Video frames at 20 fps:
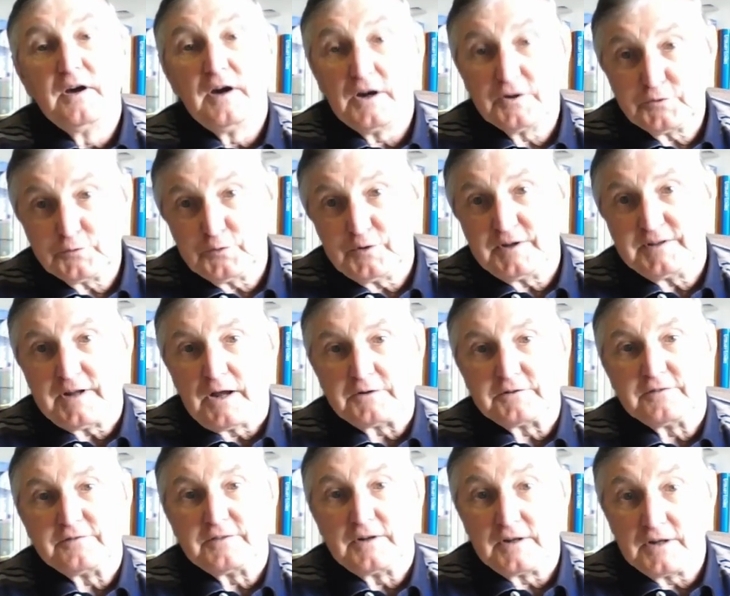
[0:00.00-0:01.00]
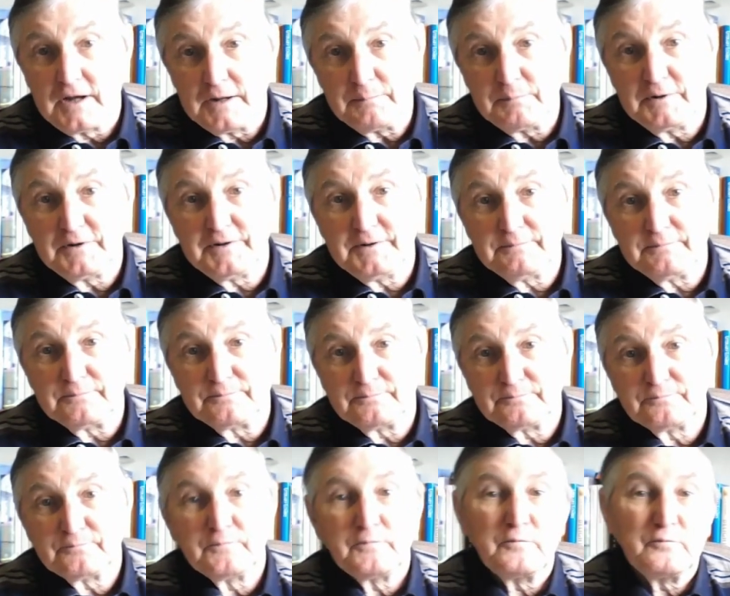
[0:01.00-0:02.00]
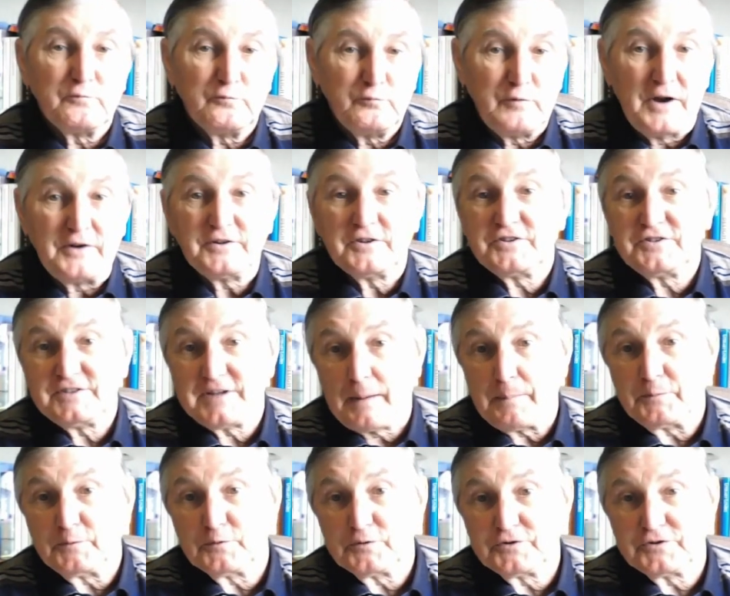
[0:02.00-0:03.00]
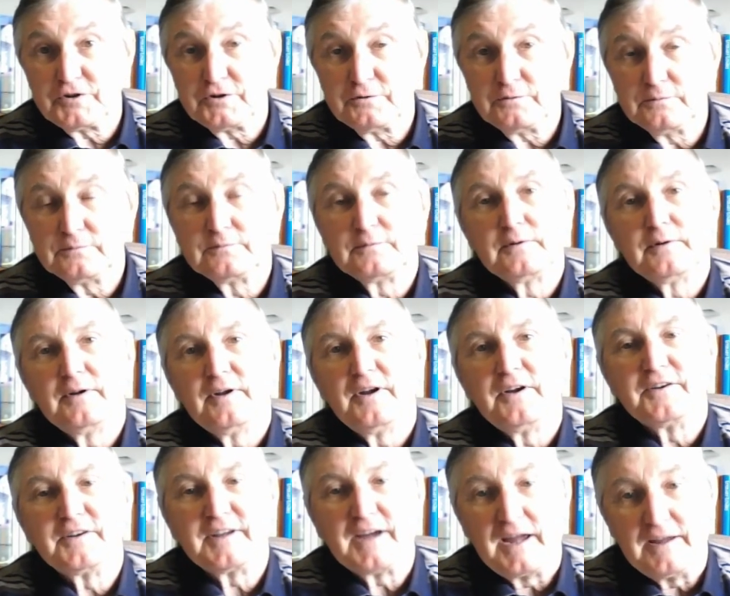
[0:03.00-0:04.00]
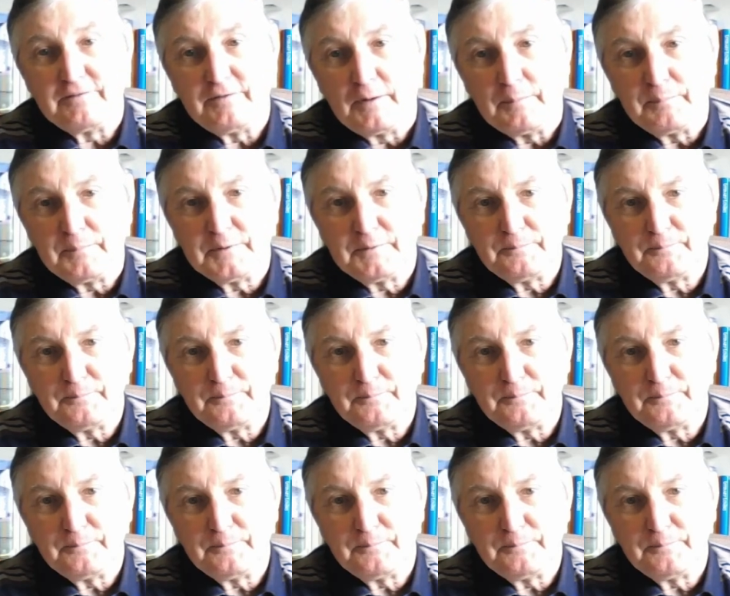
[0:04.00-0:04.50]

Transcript: I took it out of the library, read a chapter or two, and gave up.